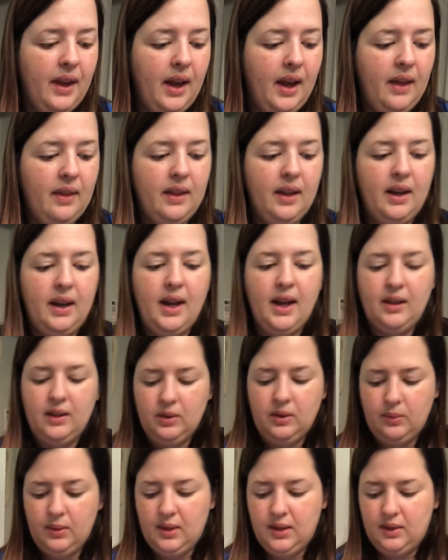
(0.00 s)
and the
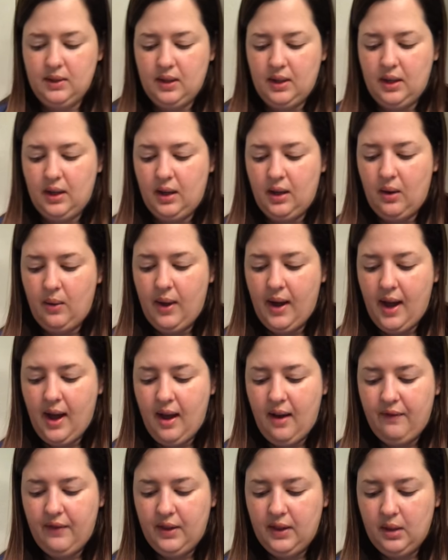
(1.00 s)
next one is going to go
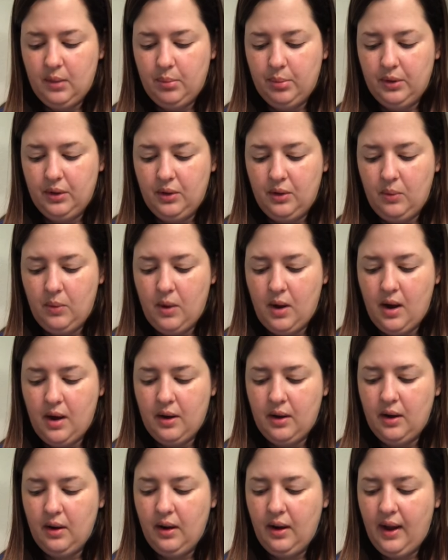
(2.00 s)
half in the blue
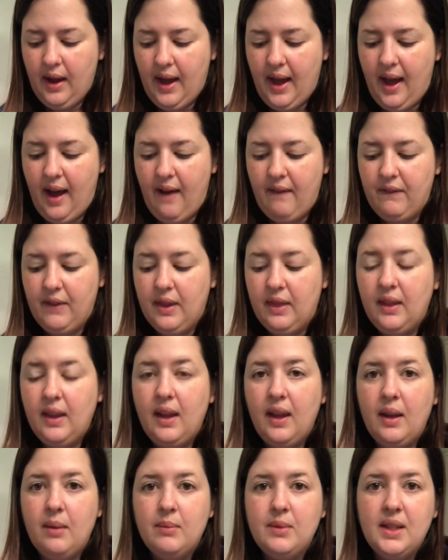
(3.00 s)
water, half in
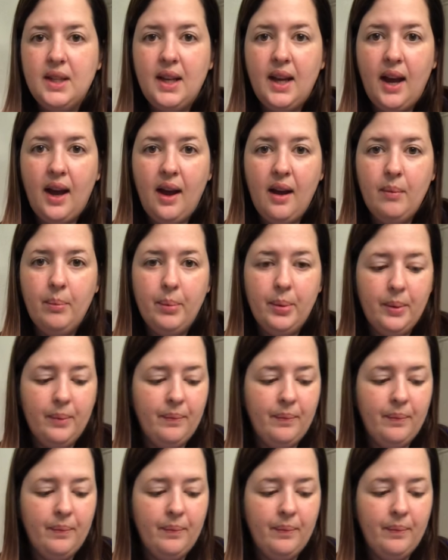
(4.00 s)
the empty cup,